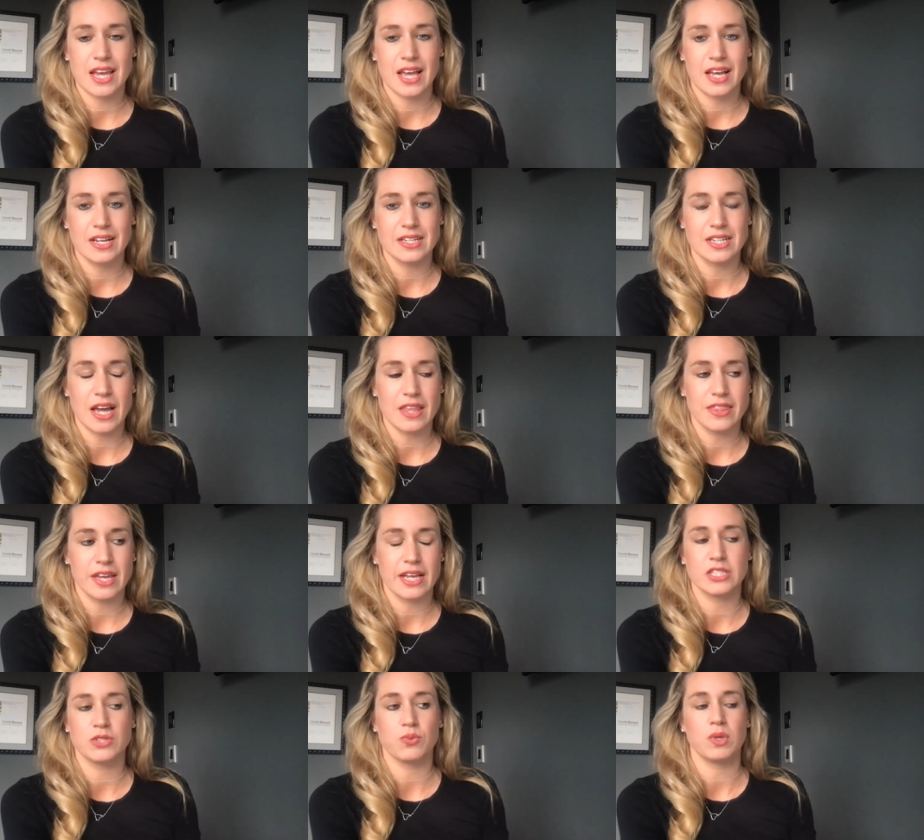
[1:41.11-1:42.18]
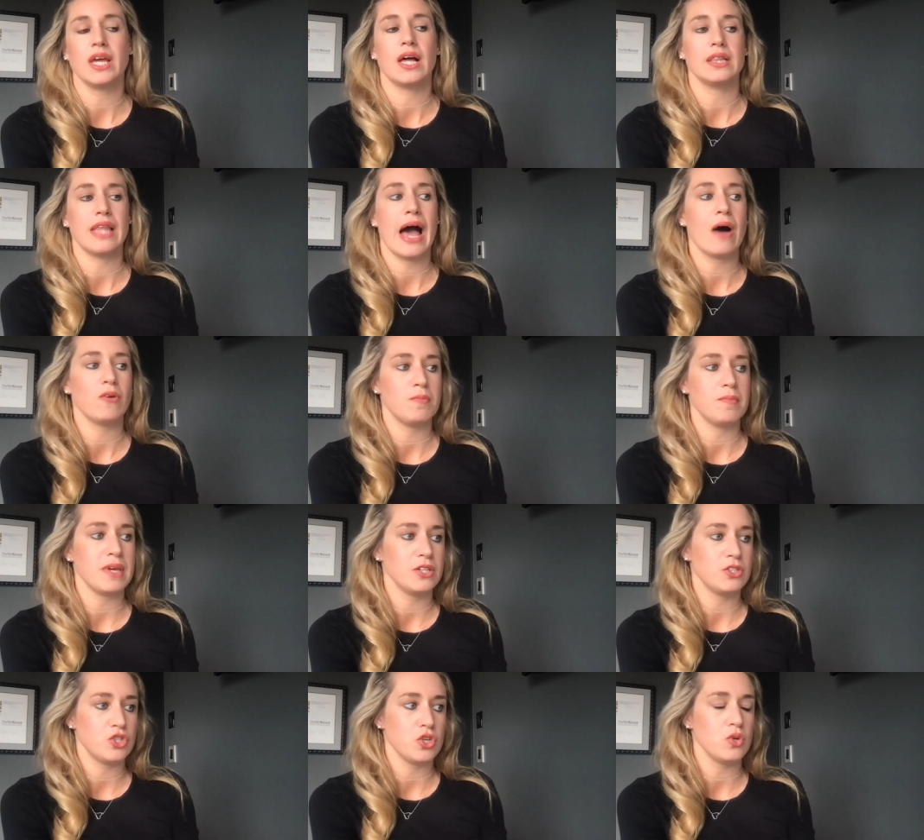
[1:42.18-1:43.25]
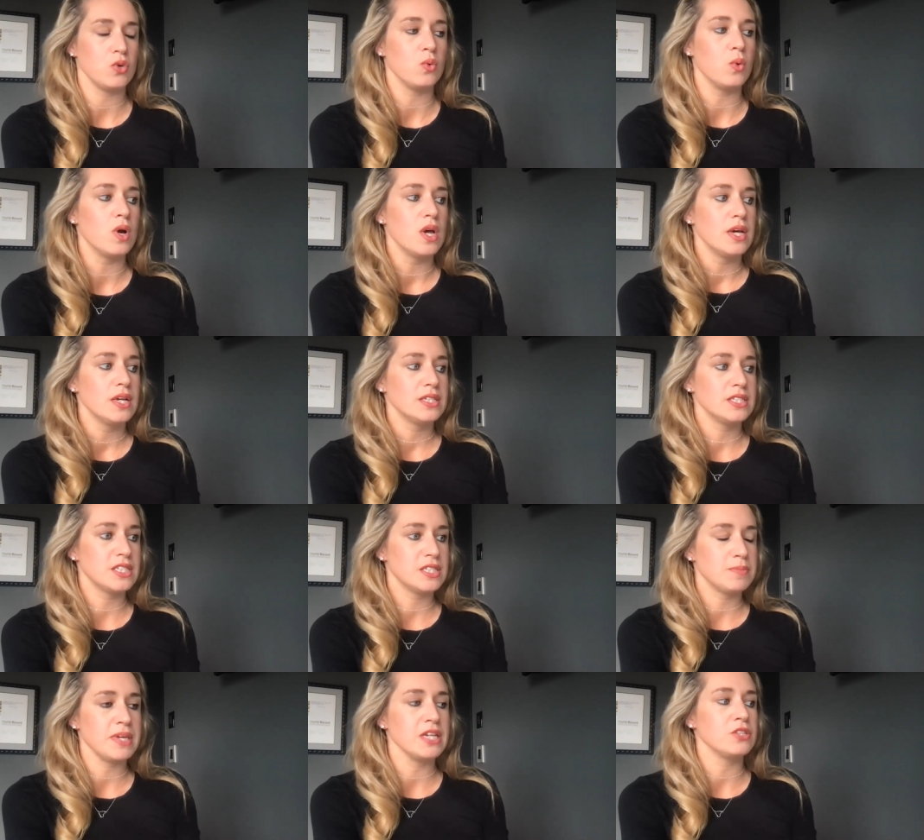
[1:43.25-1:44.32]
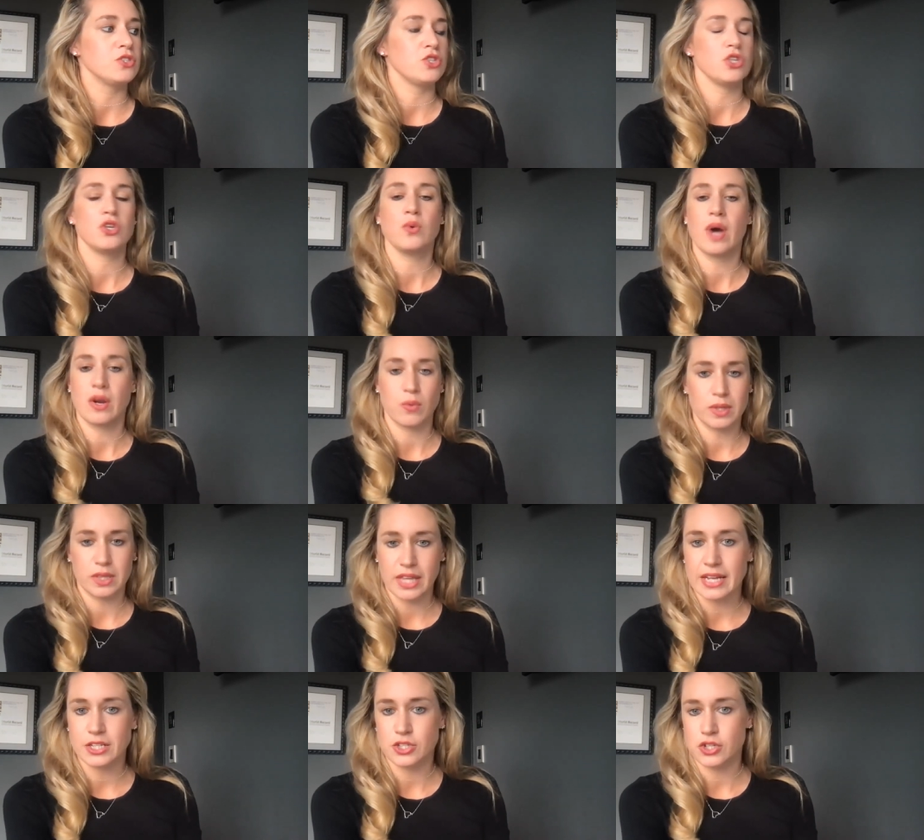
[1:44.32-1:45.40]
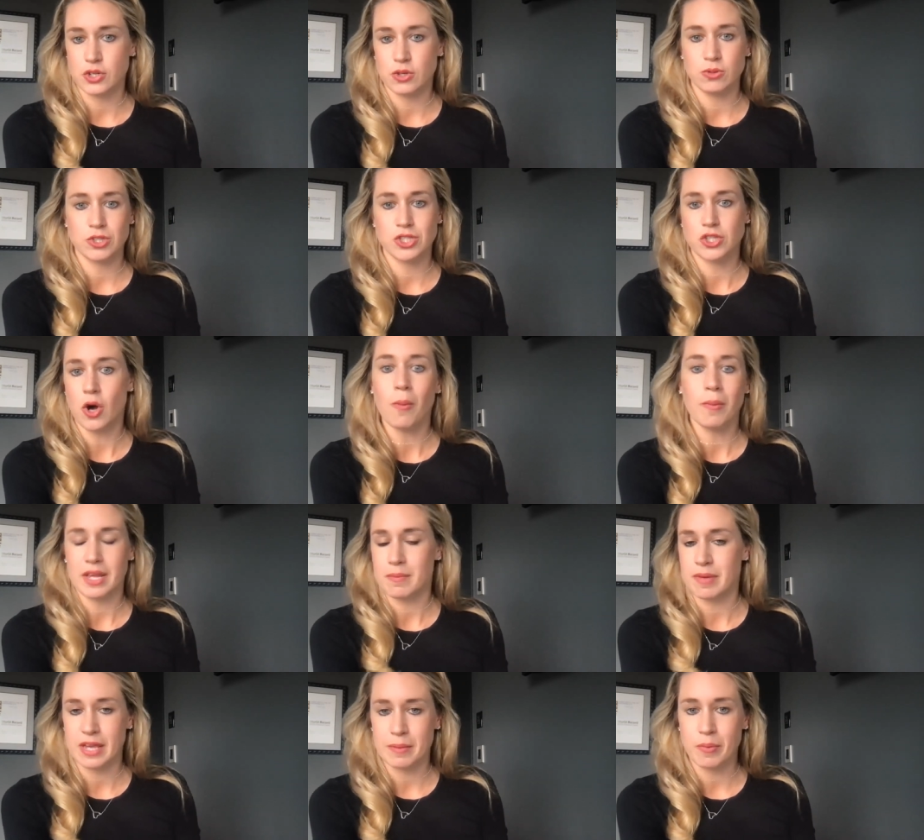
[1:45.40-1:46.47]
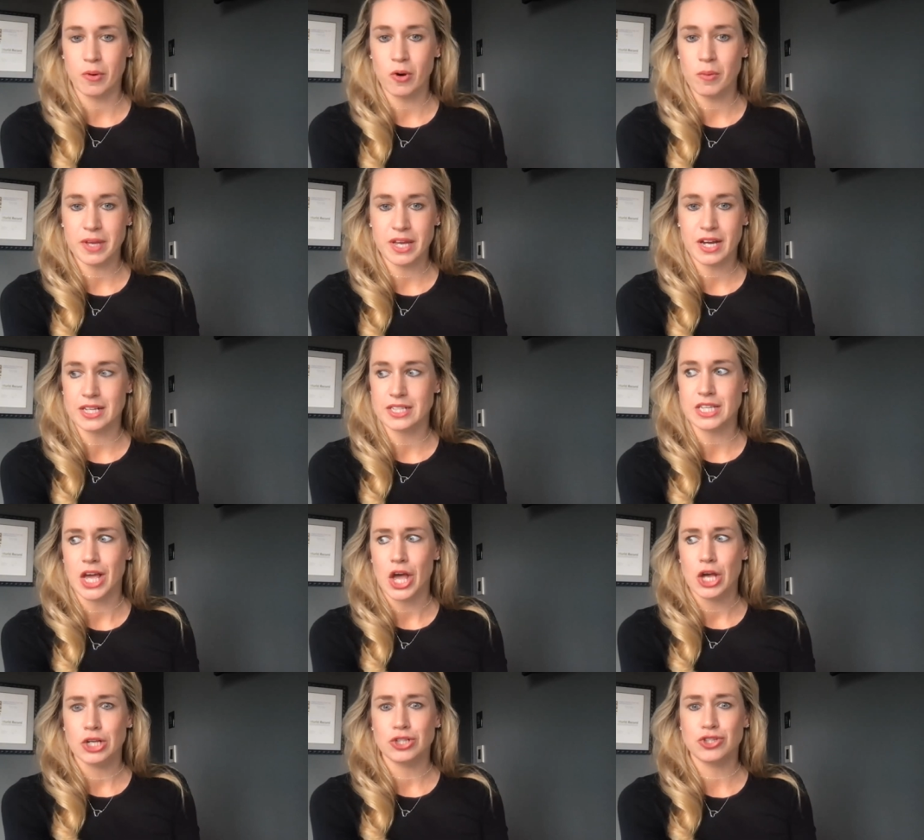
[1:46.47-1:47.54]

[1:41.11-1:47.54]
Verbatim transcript: And I think it's really allowed me to speak to and relate to so many people because